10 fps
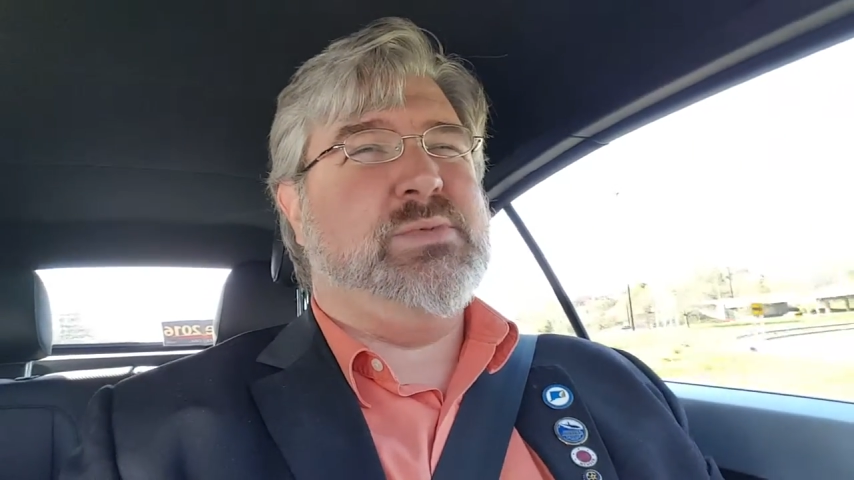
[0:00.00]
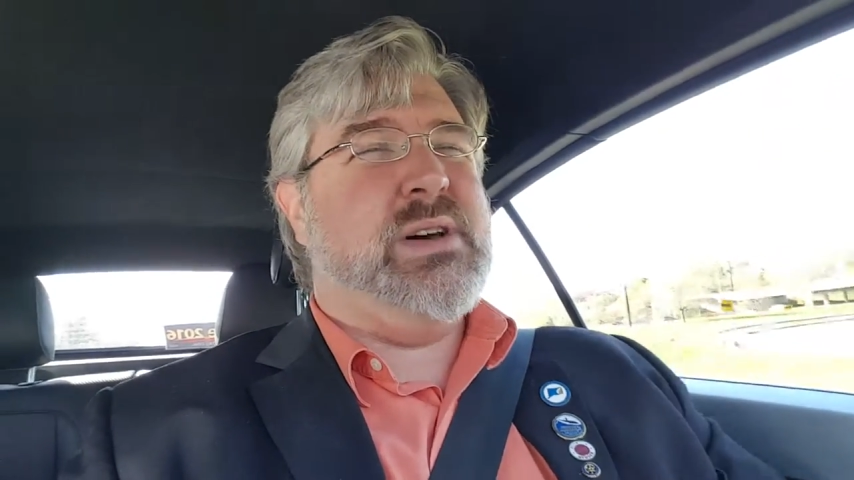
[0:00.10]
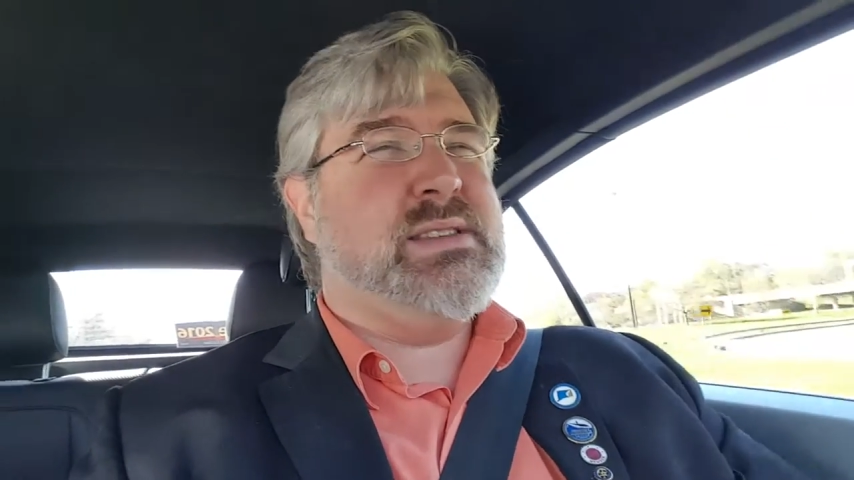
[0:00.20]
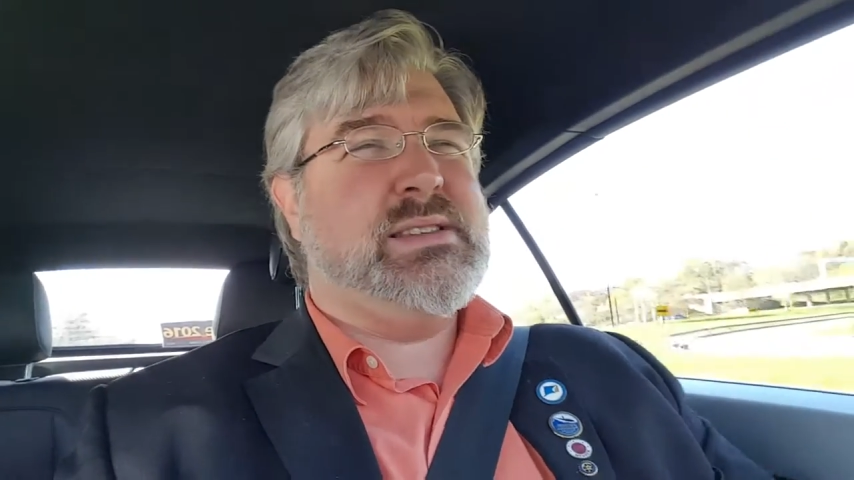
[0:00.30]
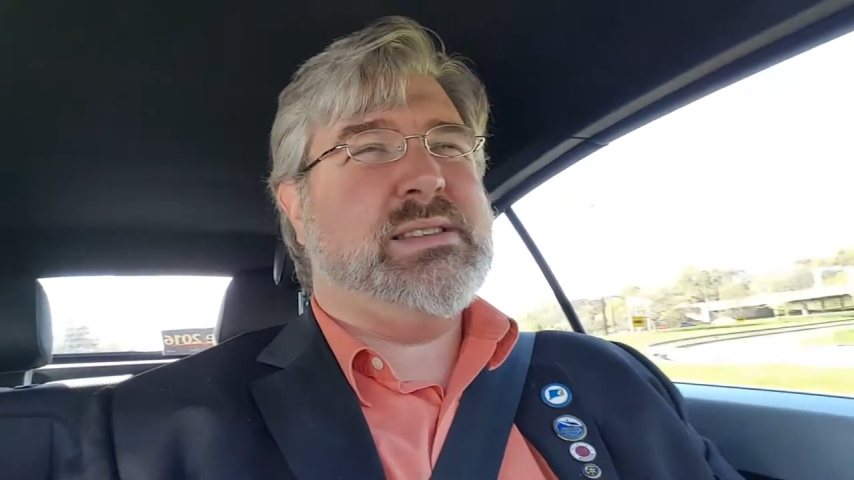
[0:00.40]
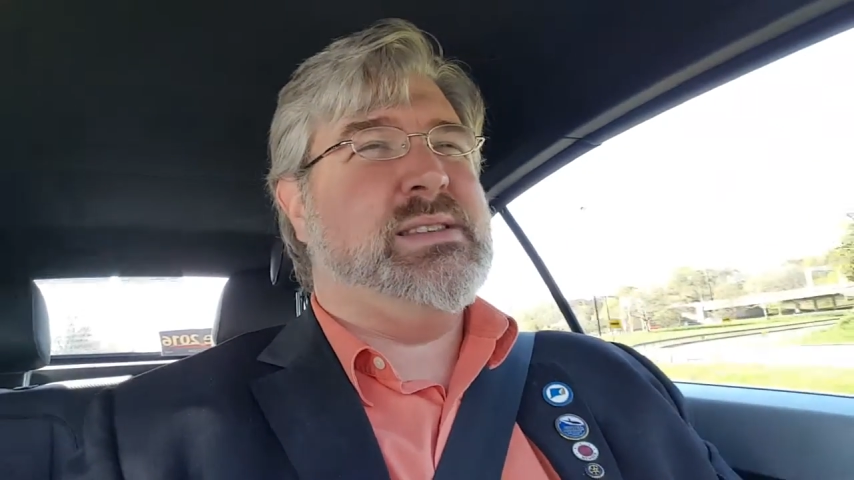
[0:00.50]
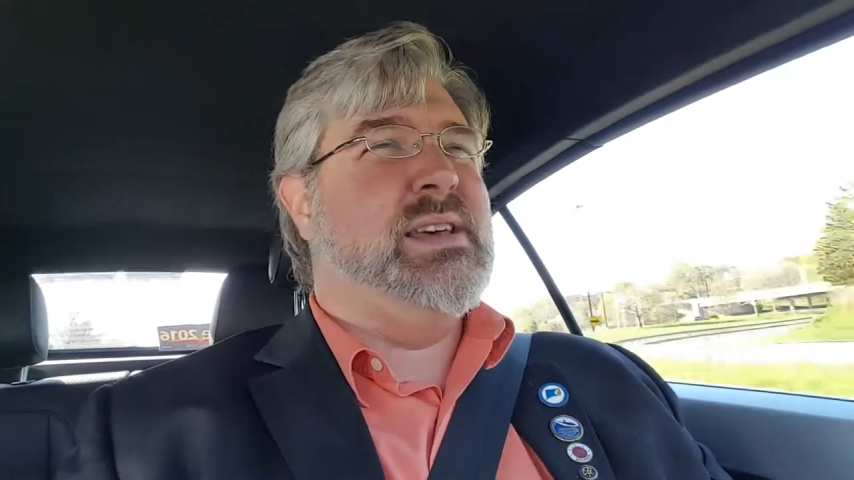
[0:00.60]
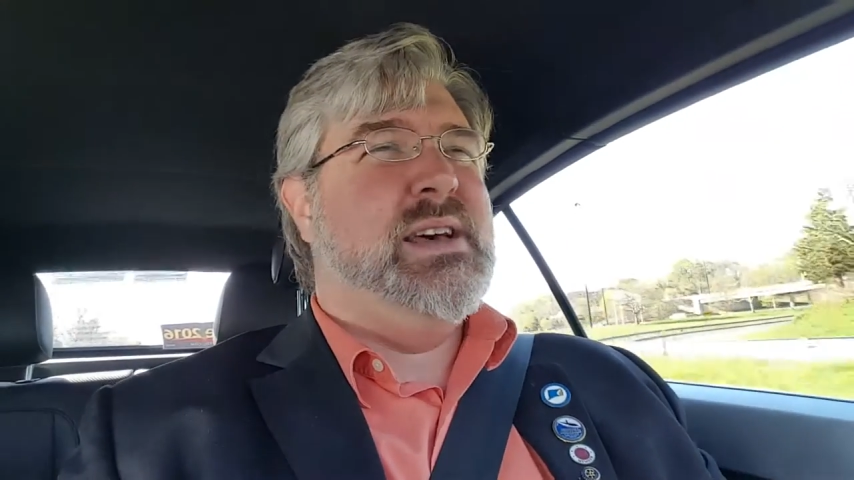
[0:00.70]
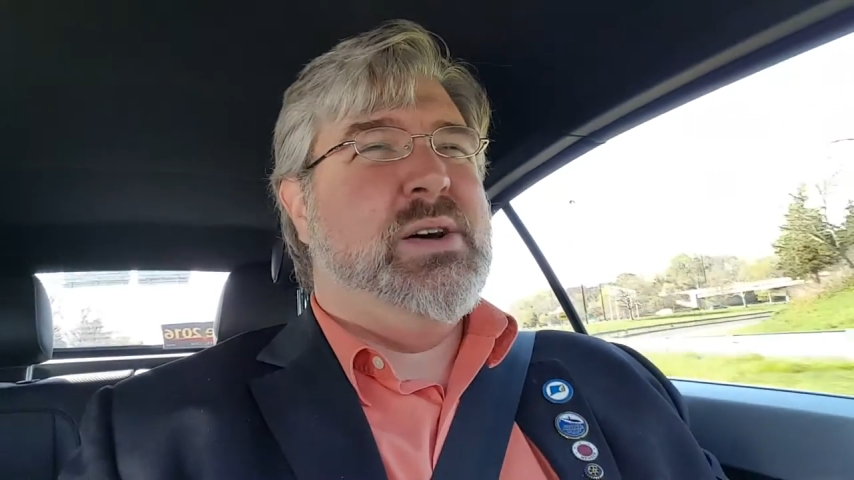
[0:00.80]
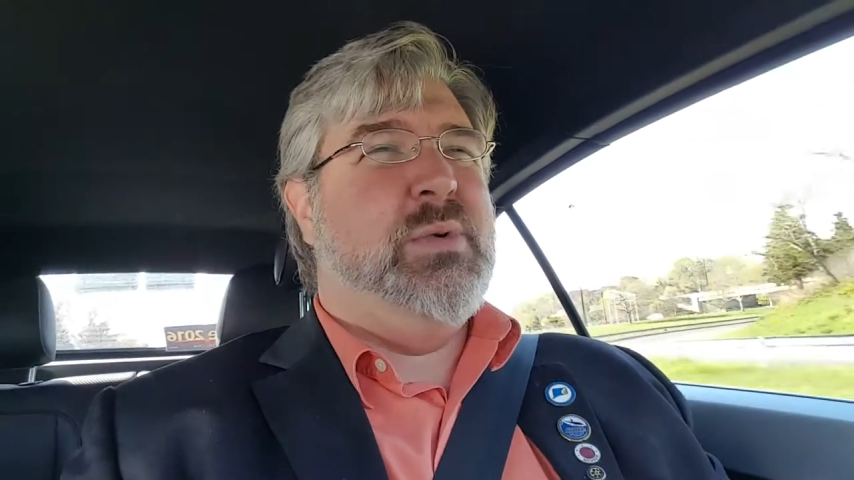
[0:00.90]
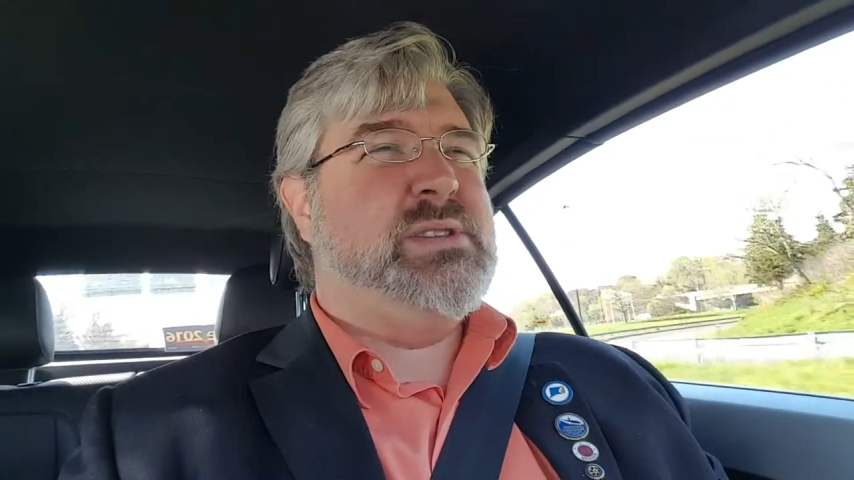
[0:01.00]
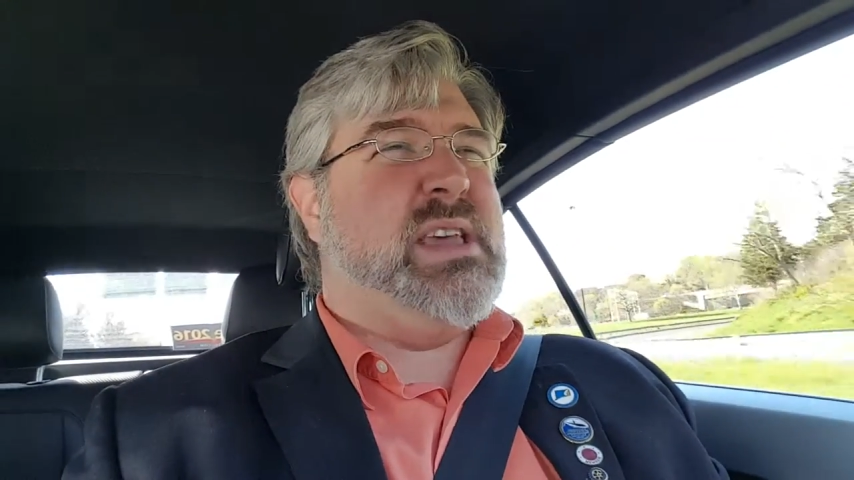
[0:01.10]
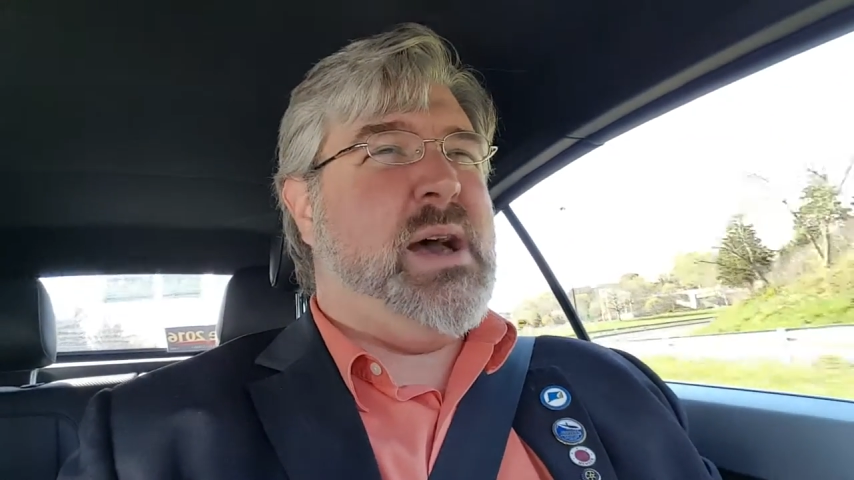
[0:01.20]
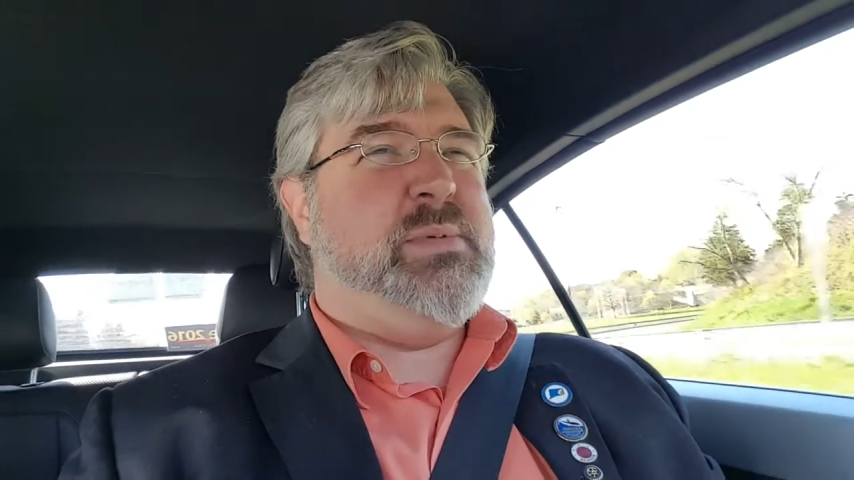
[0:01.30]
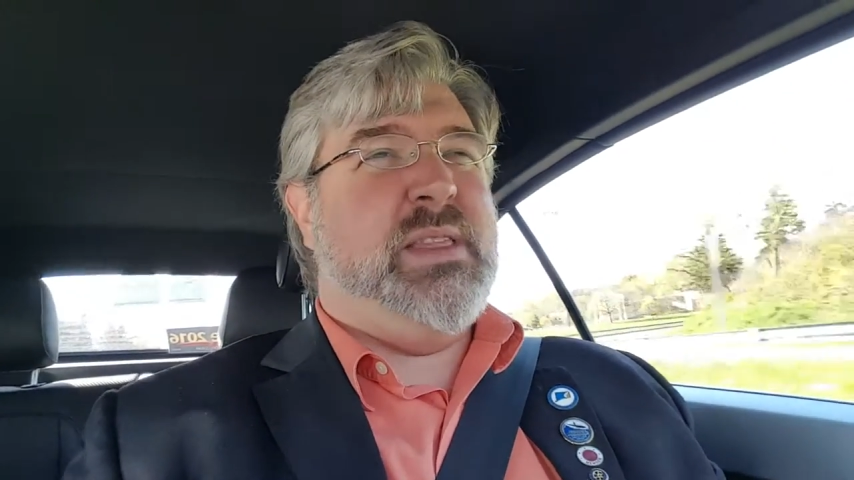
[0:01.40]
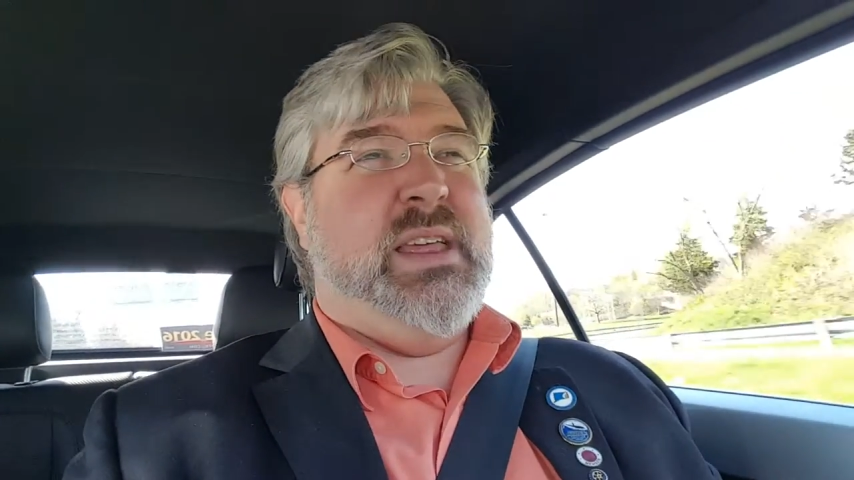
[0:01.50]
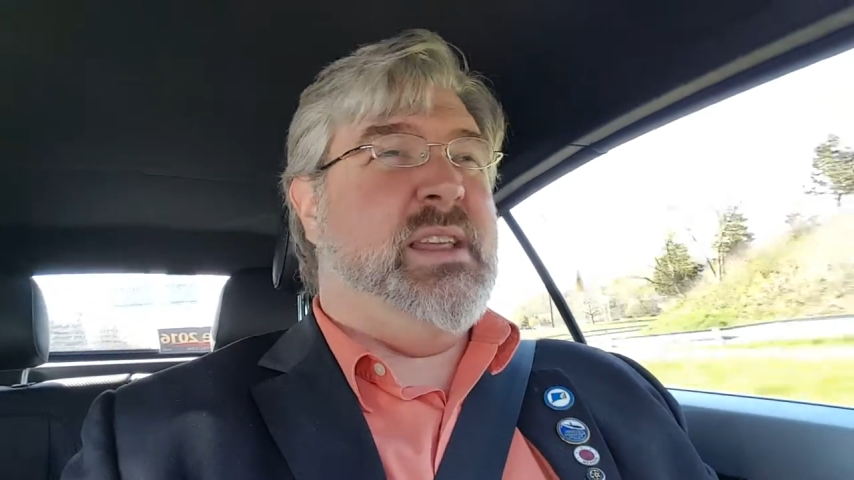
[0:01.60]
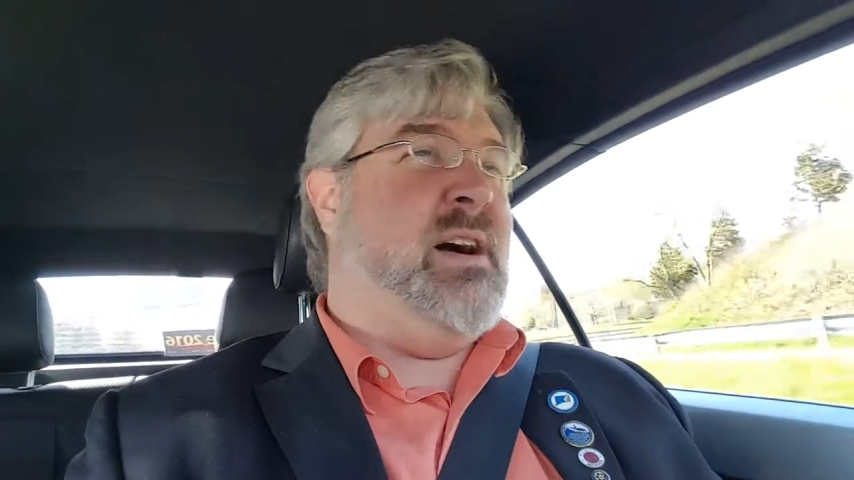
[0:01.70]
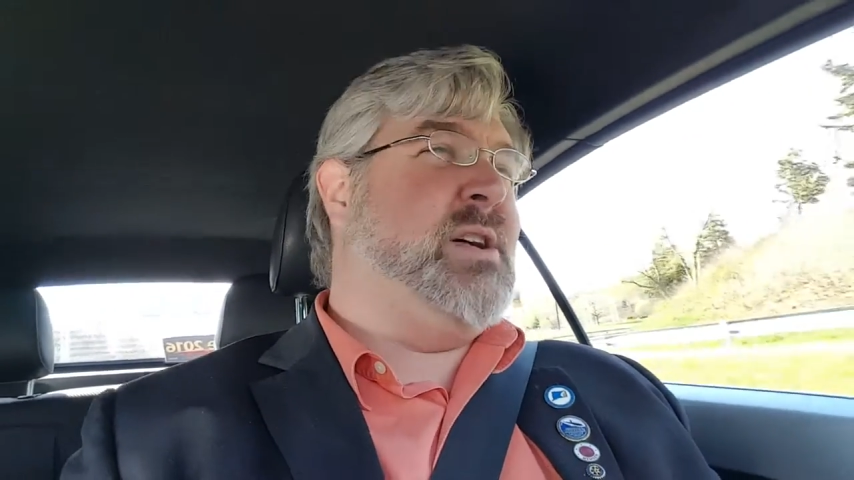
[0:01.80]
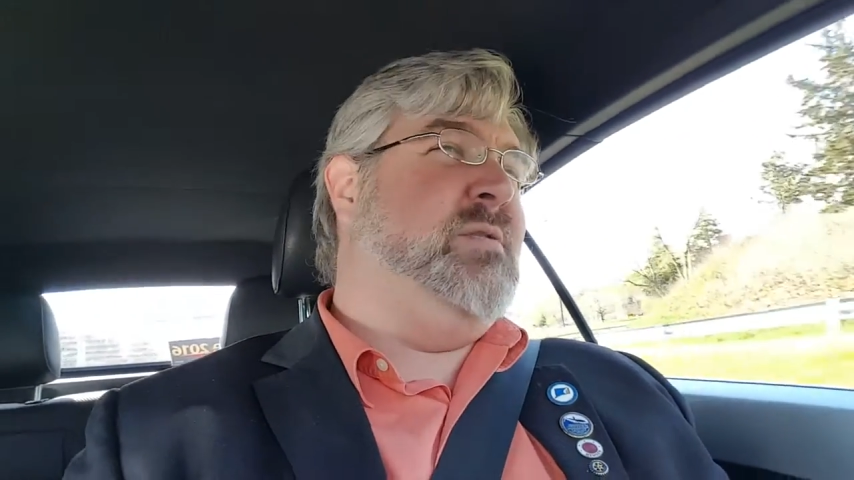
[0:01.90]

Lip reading: What's happening? They knock